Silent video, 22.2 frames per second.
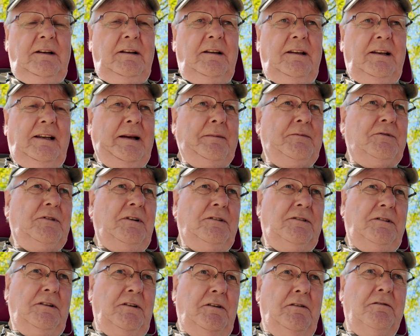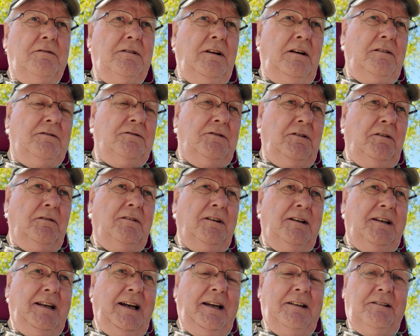the campsite, to use those during
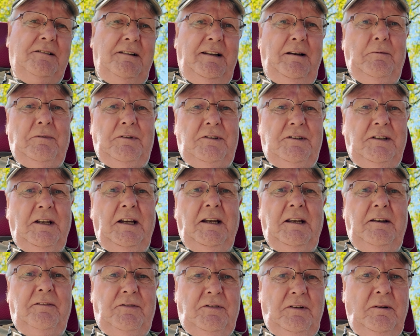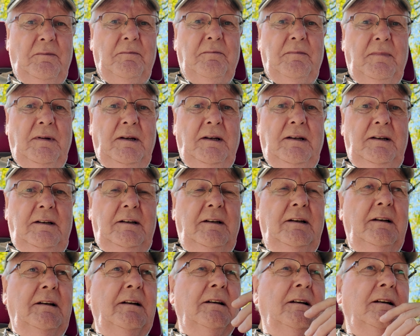the day, so that would save some
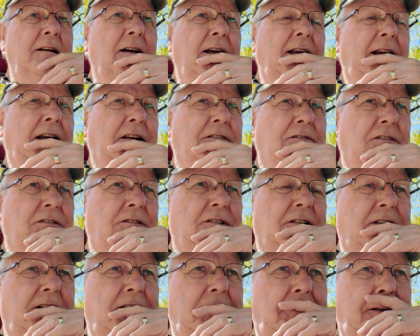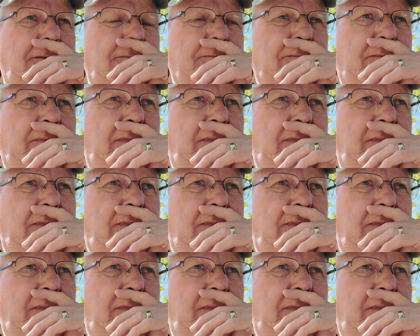electricity.